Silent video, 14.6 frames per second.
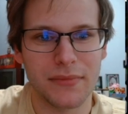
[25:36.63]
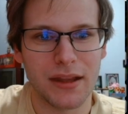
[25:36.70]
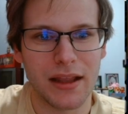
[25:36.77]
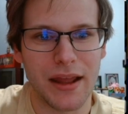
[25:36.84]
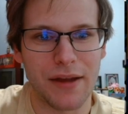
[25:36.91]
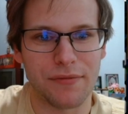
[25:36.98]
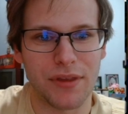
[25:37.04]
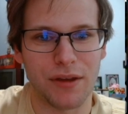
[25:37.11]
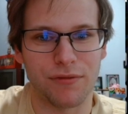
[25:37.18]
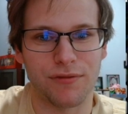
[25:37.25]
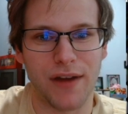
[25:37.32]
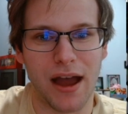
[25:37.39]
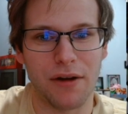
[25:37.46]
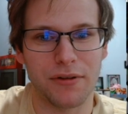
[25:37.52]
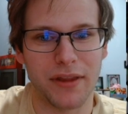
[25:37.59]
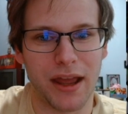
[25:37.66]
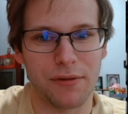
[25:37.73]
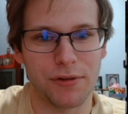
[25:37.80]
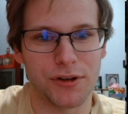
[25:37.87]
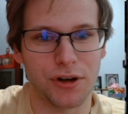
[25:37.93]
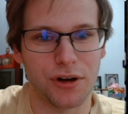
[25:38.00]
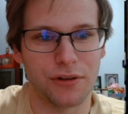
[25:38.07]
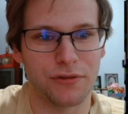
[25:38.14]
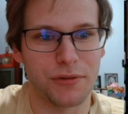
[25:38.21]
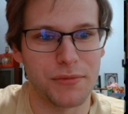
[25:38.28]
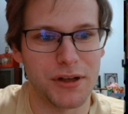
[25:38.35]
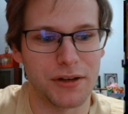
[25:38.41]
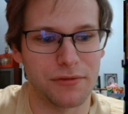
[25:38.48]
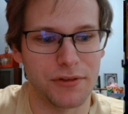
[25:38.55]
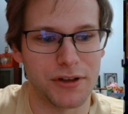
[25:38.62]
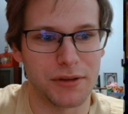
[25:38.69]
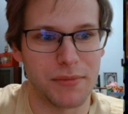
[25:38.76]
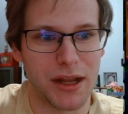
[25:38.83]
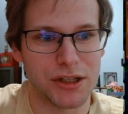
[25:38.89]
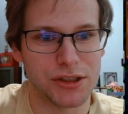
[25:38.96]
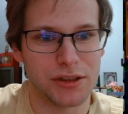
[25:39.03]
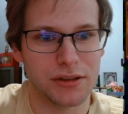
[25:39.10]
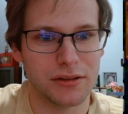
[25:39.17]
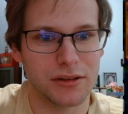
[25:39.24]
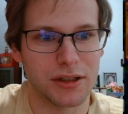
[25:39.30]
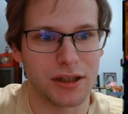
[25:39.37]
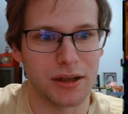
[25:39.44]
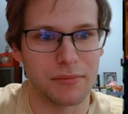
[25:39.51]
if they found that return from the different dimension to come